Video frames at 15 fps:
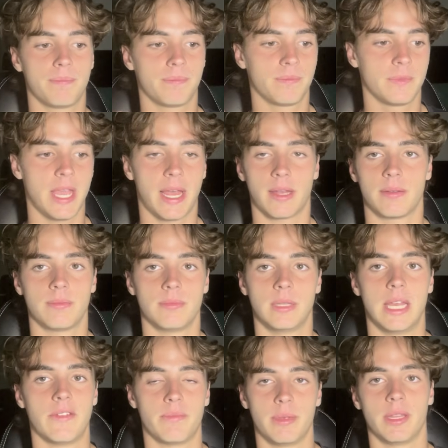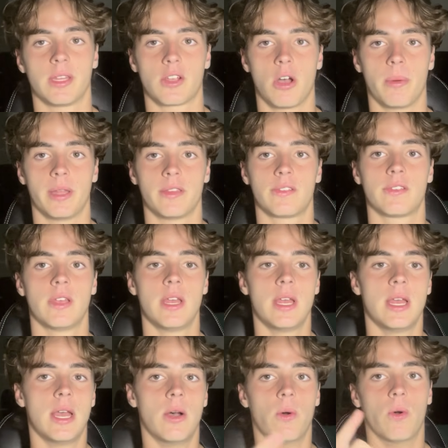yeah, leave them in the comments
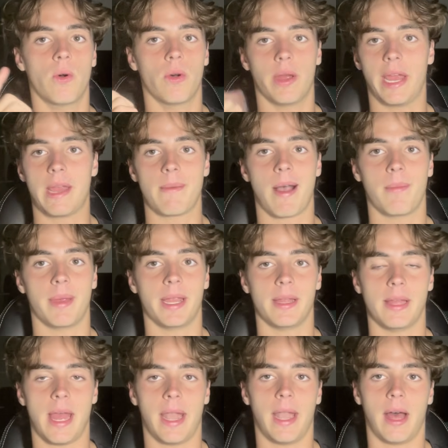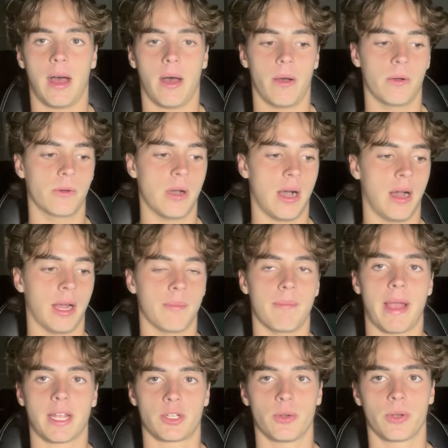or email me and I'll
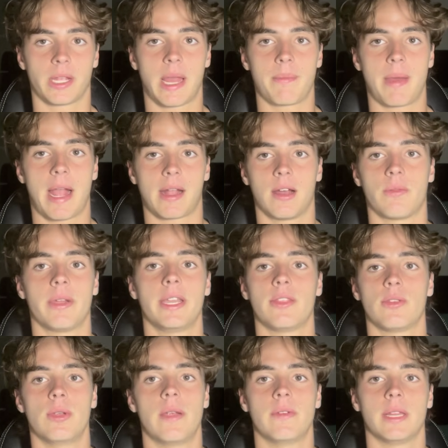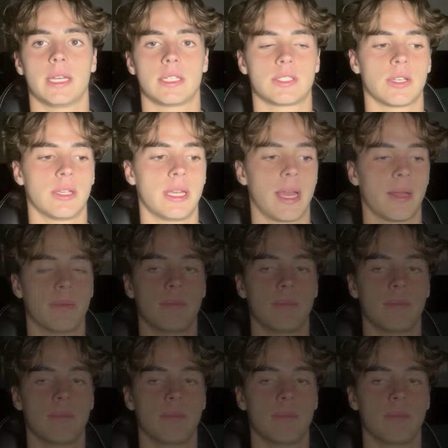make sure to get back. I read through everything. So yeah,